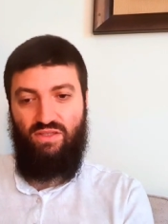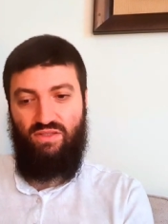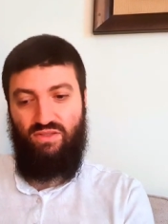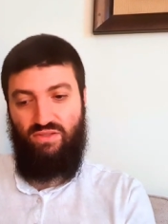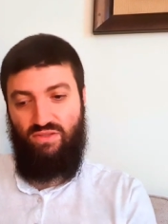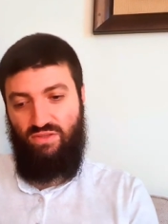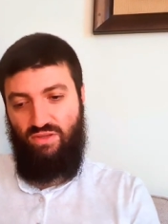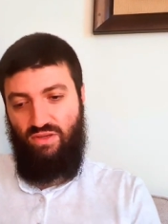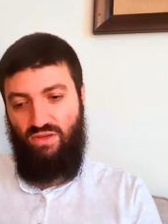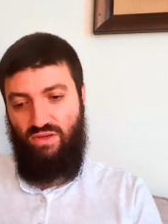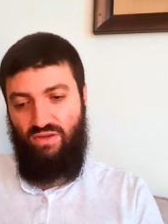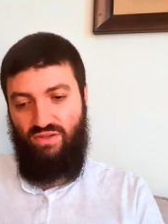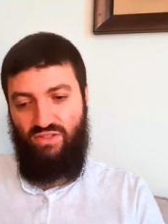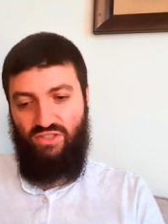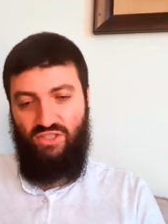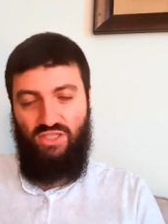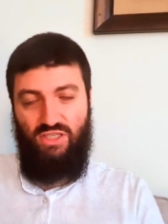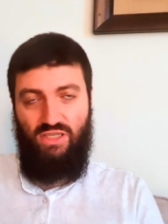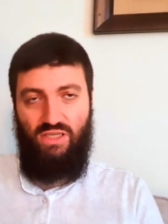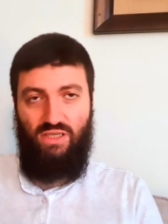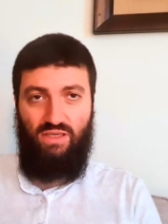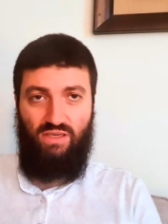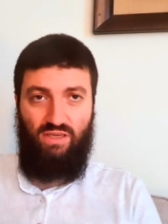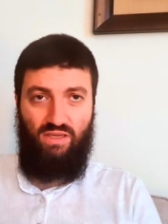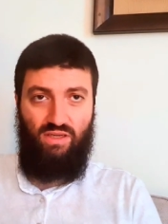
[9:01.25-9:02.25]

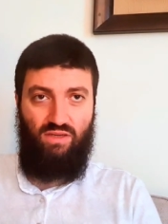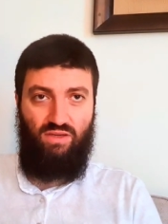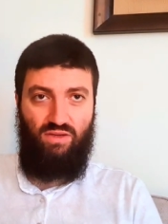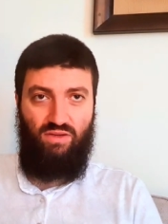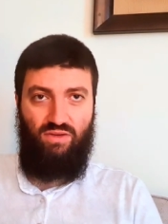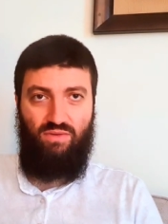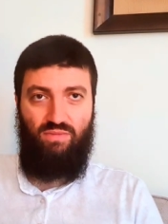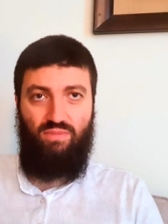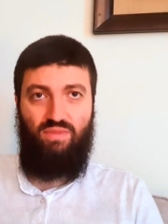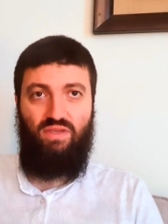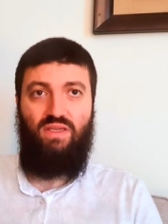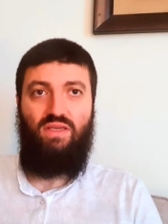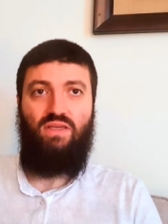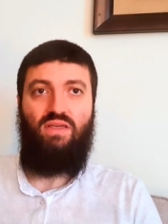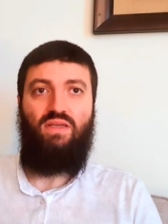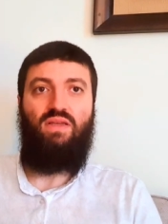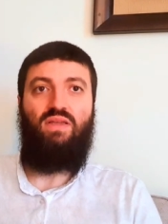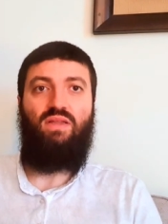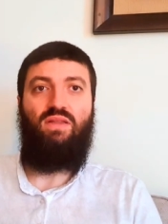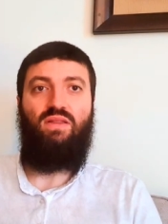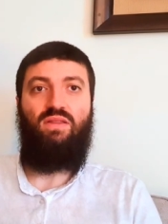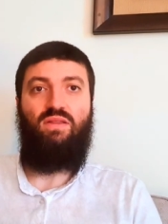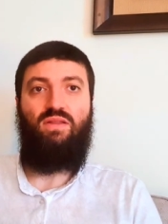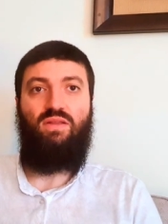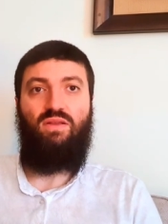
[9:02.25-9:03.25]
sociology and economy
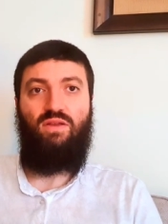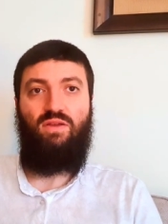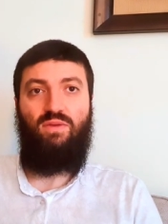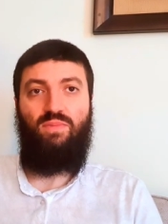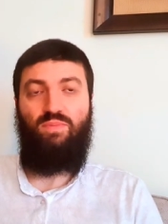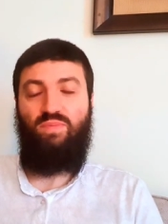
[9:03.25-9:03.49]
and uh,